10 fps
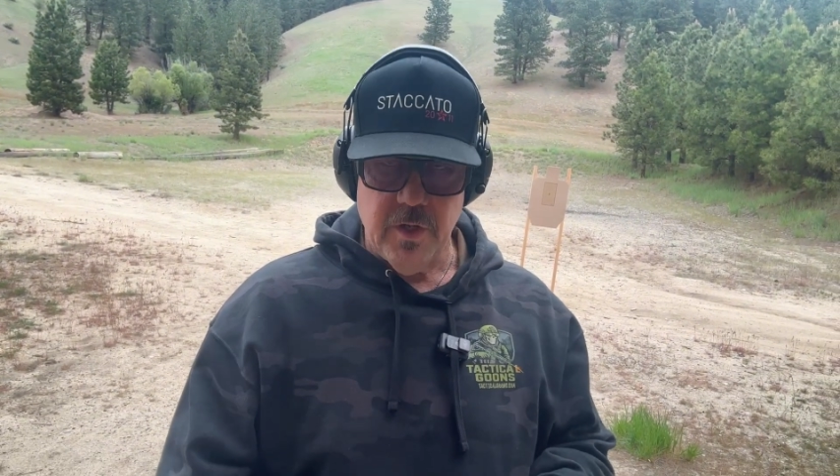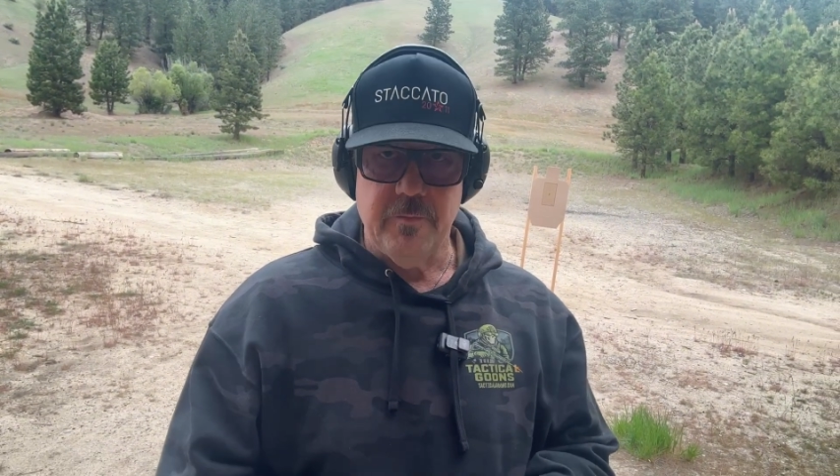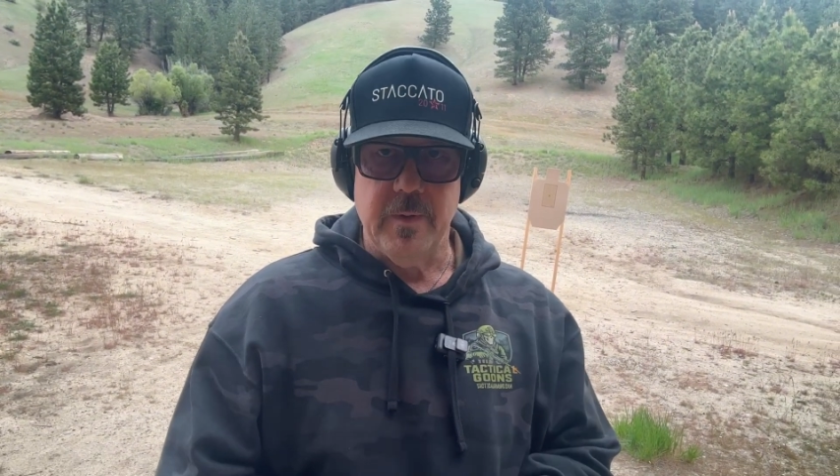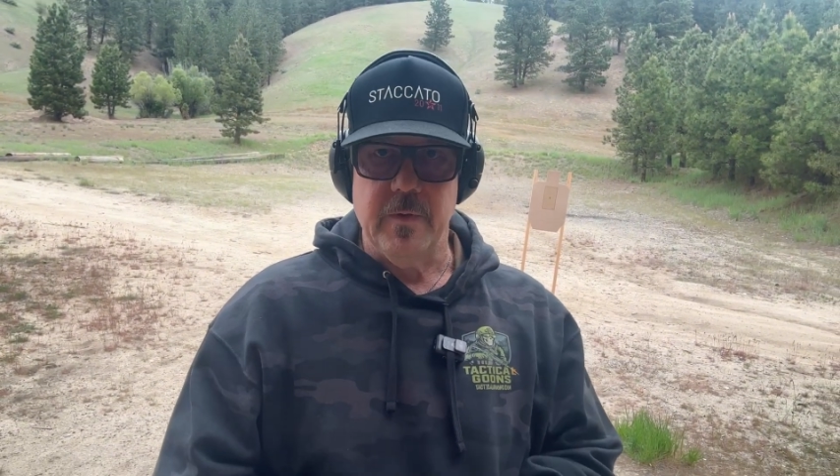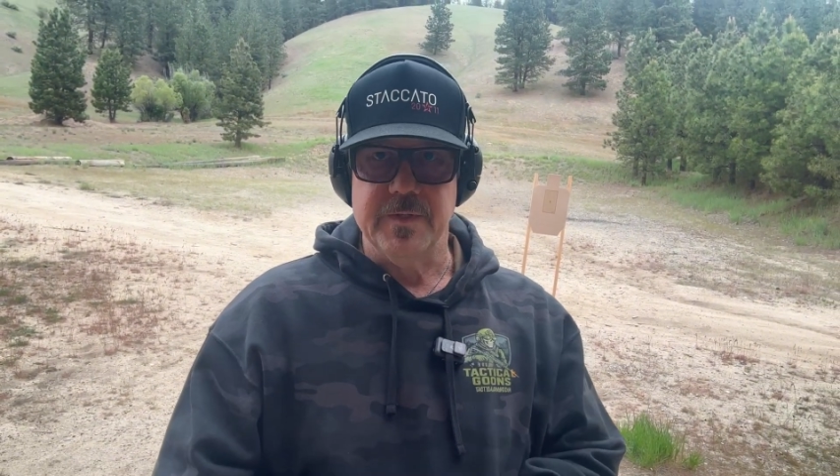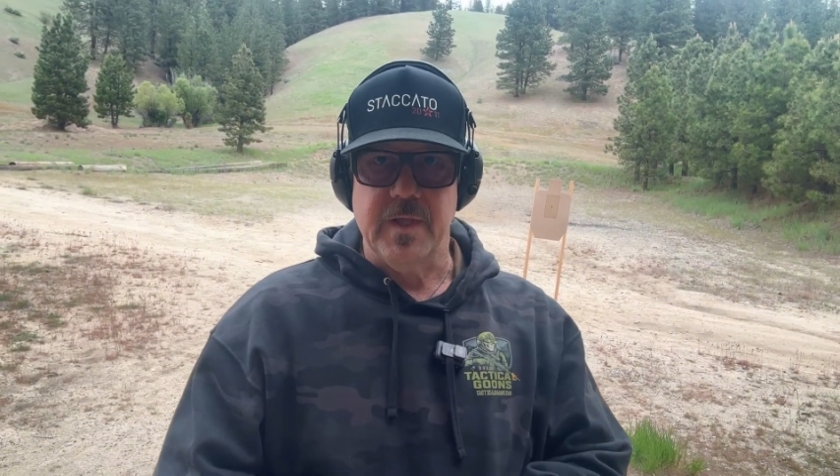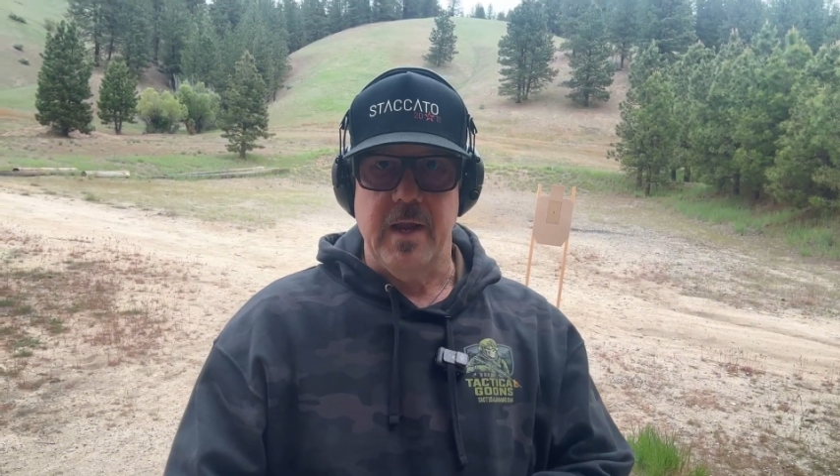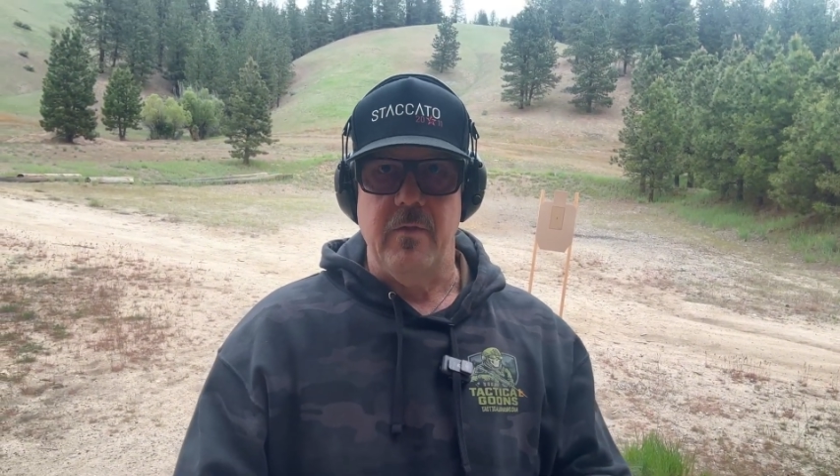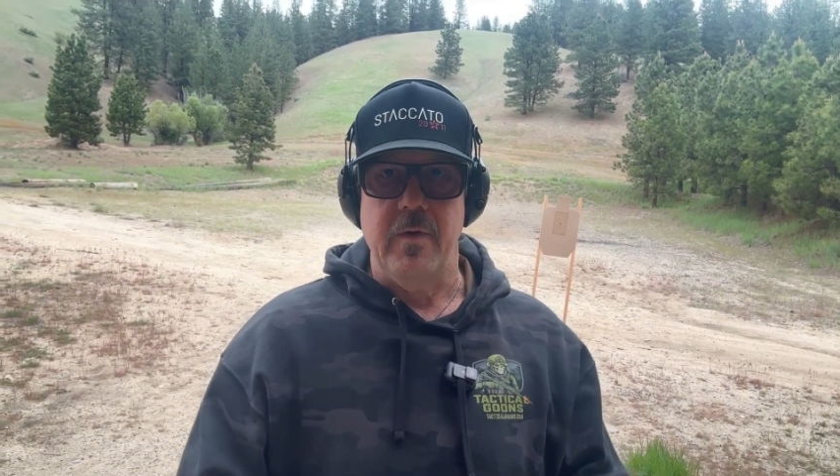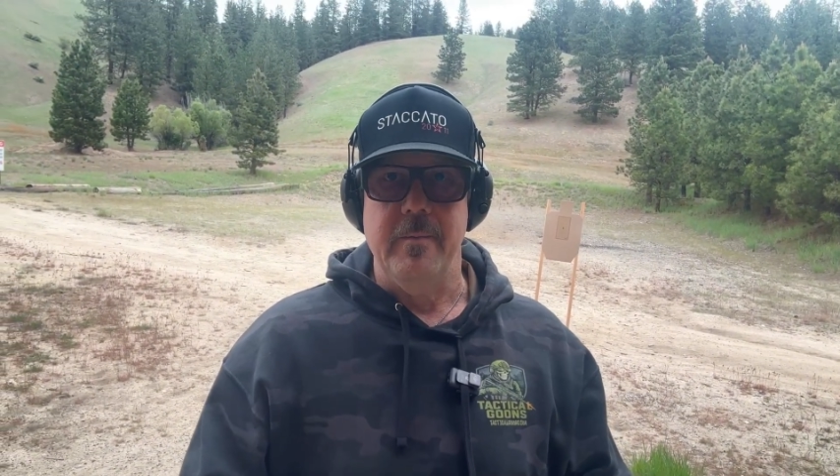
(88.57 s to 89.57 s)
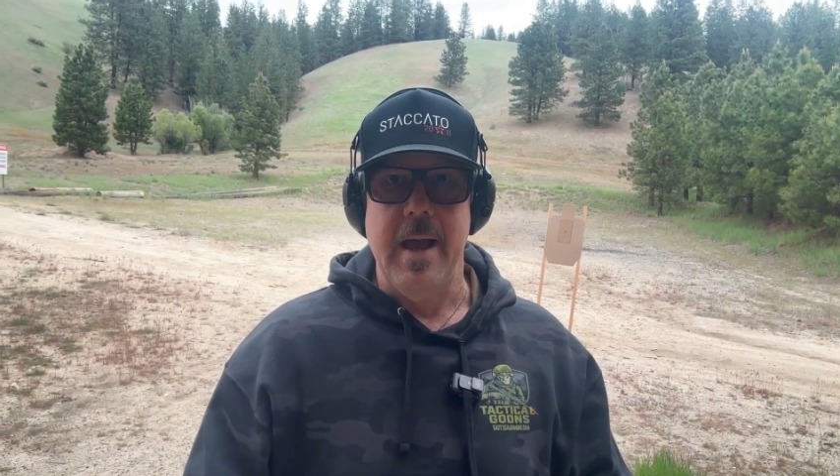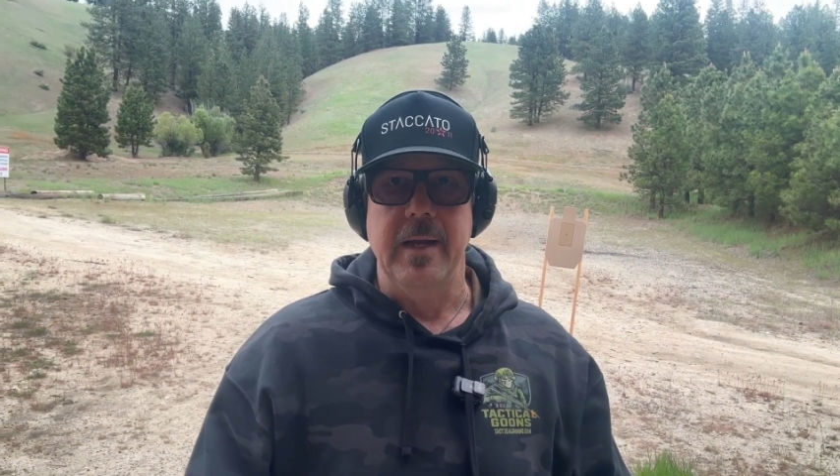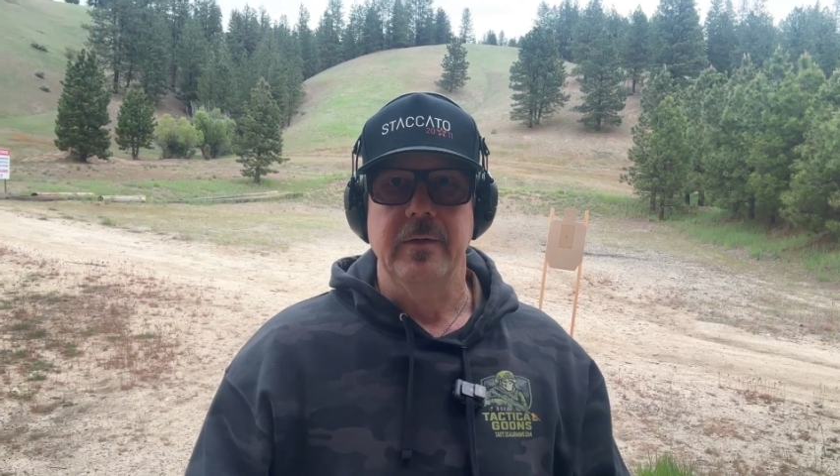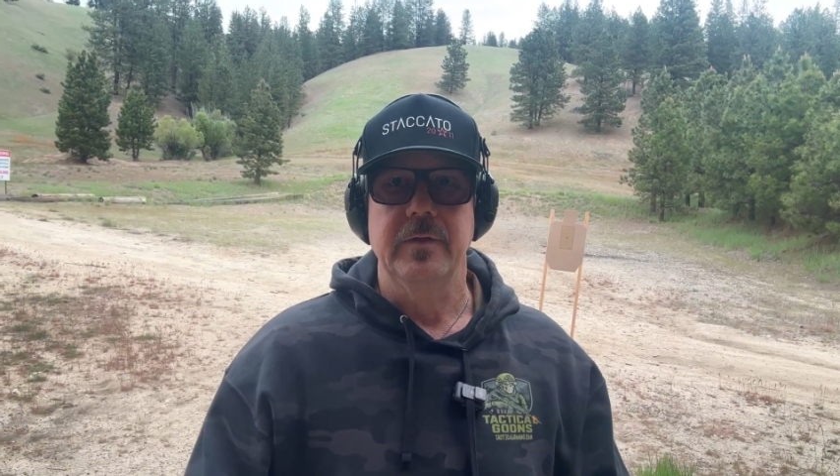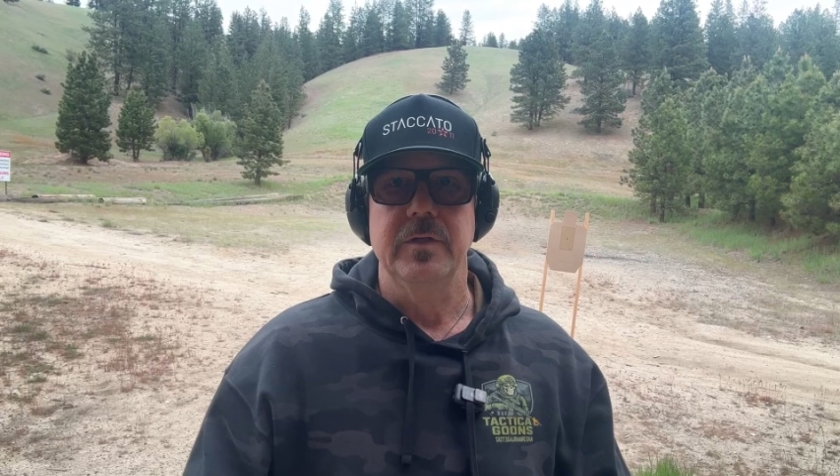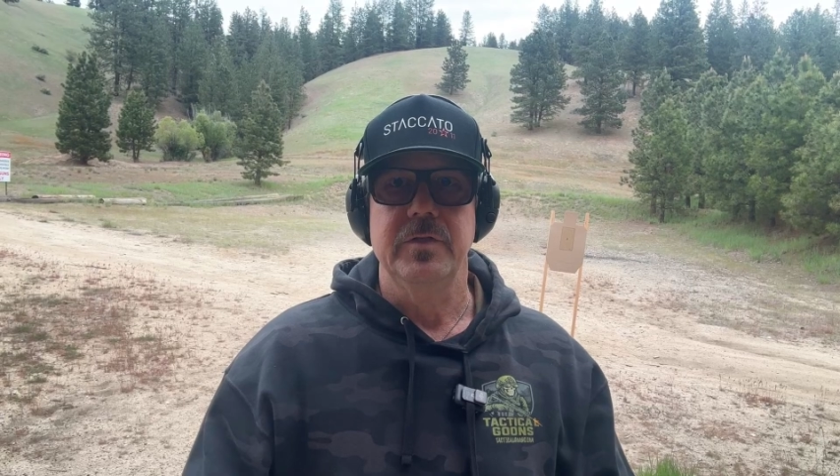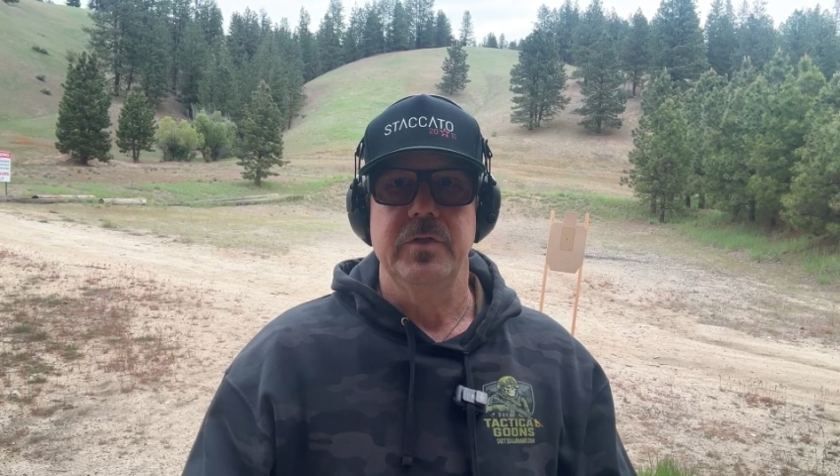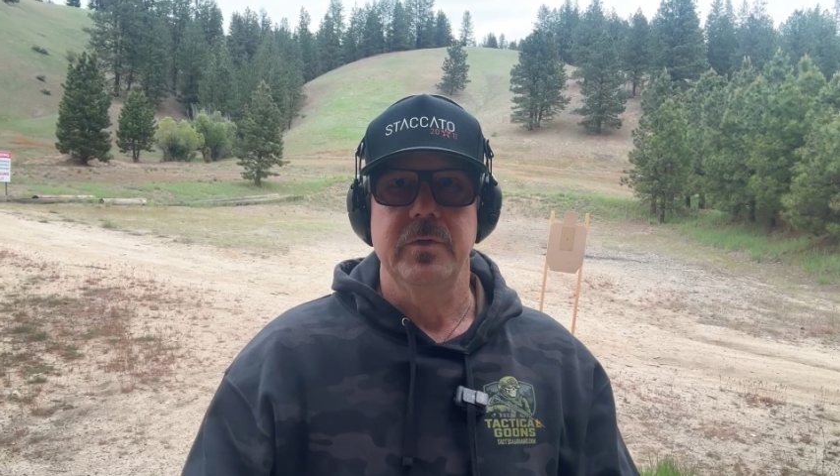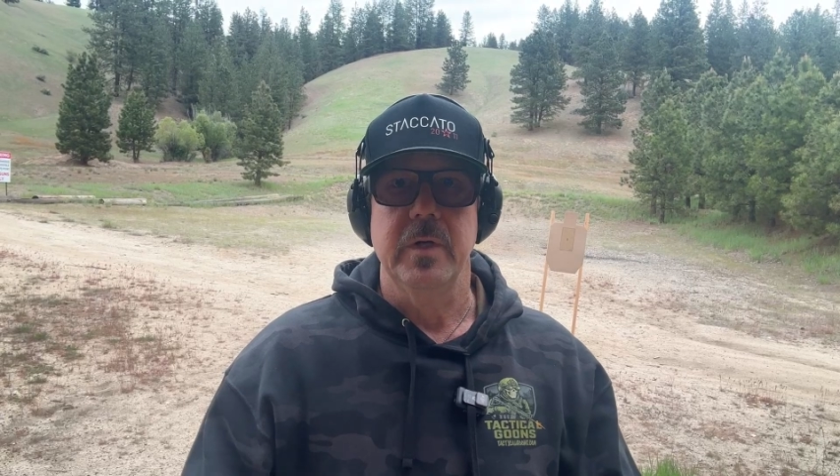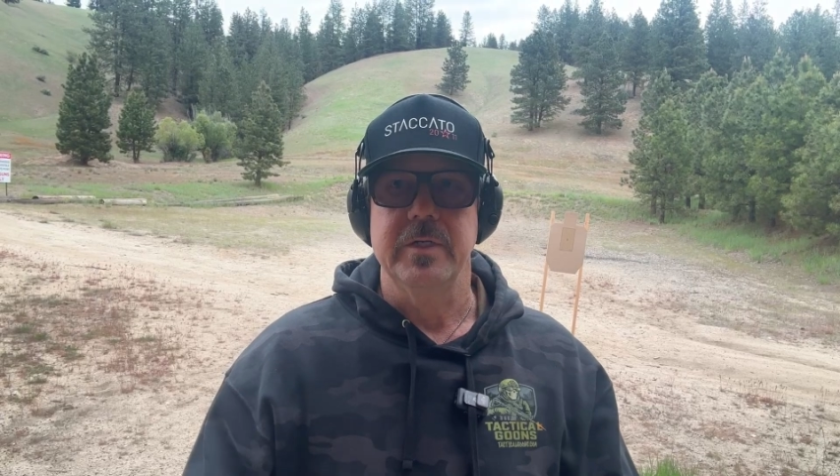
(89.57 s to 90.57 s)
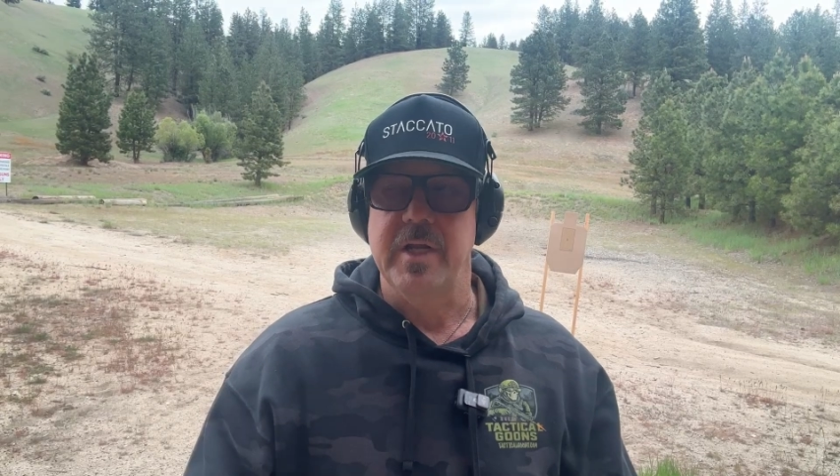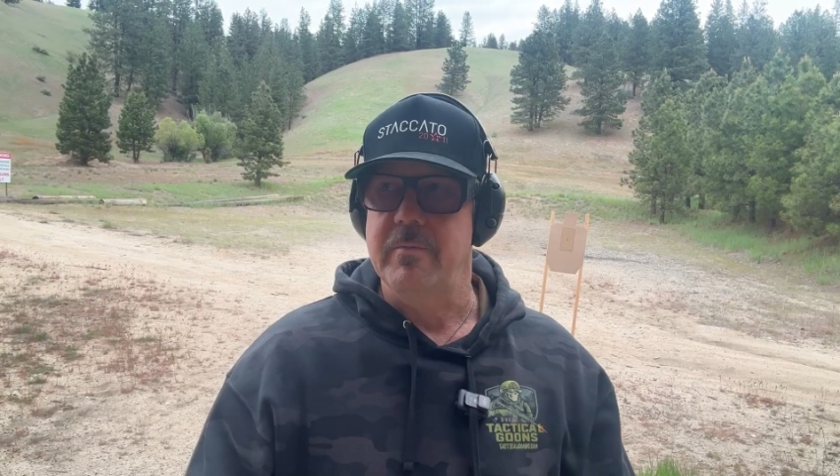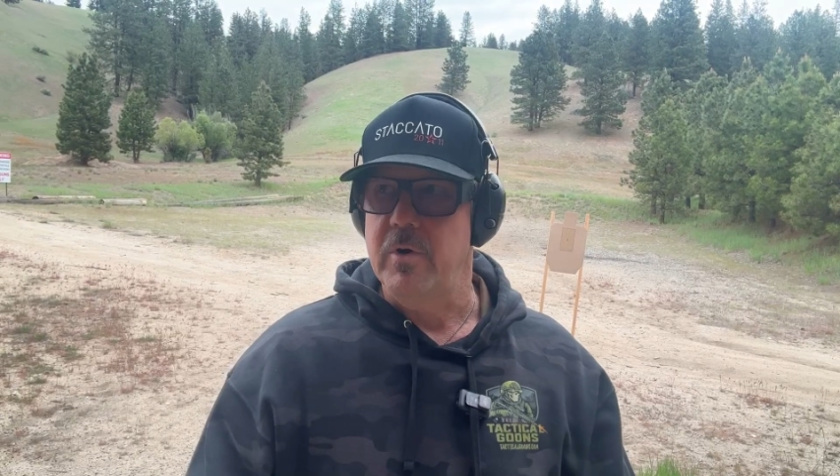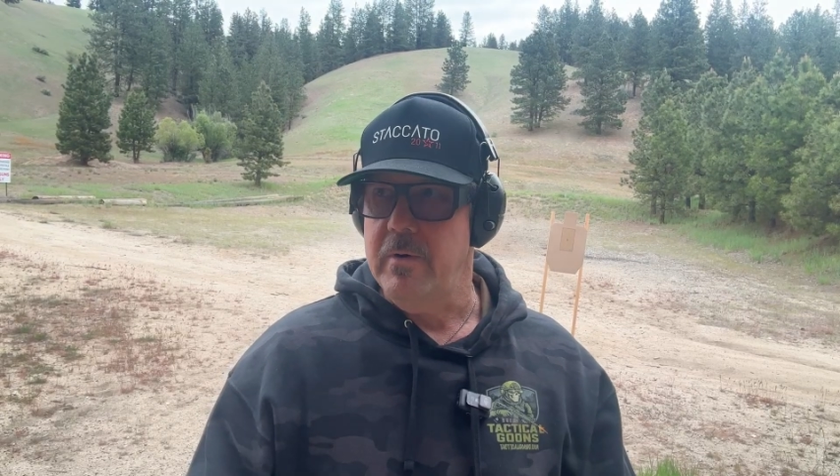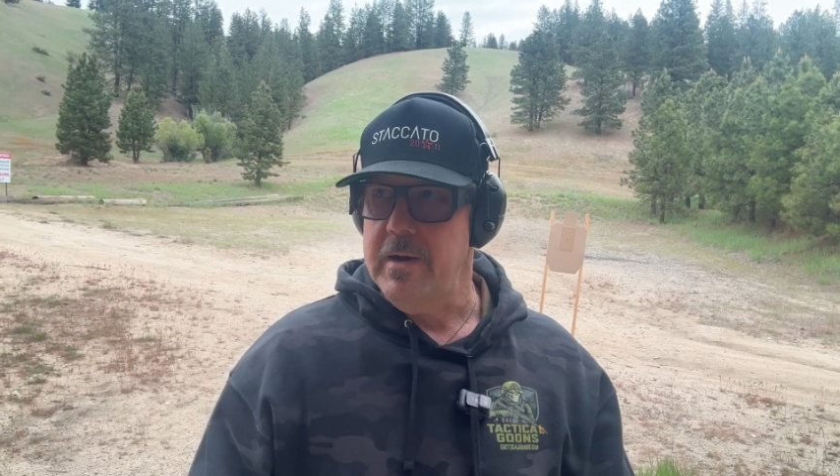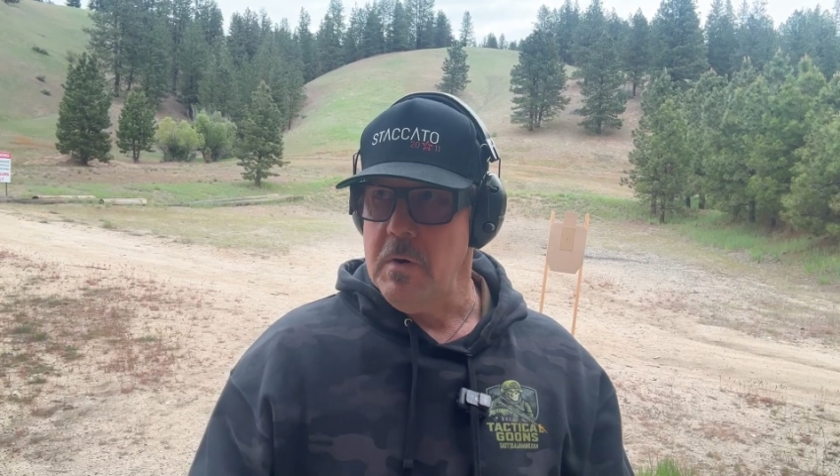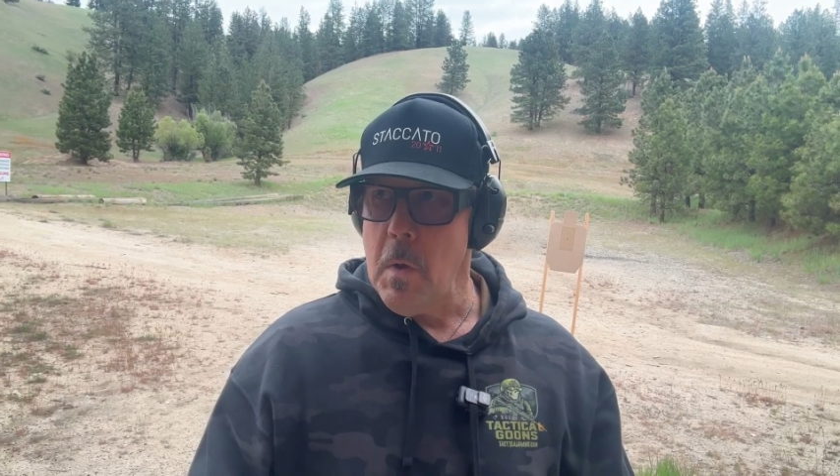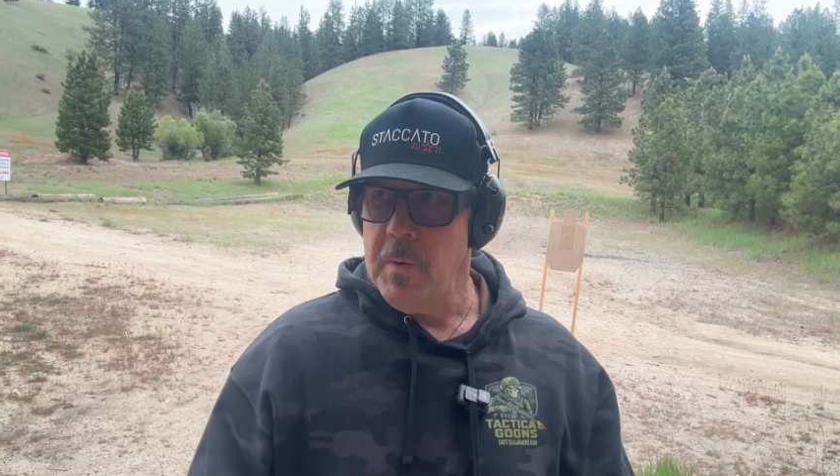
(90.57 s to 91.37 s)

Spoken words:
couldn't pull the slide all the way back to chamber around.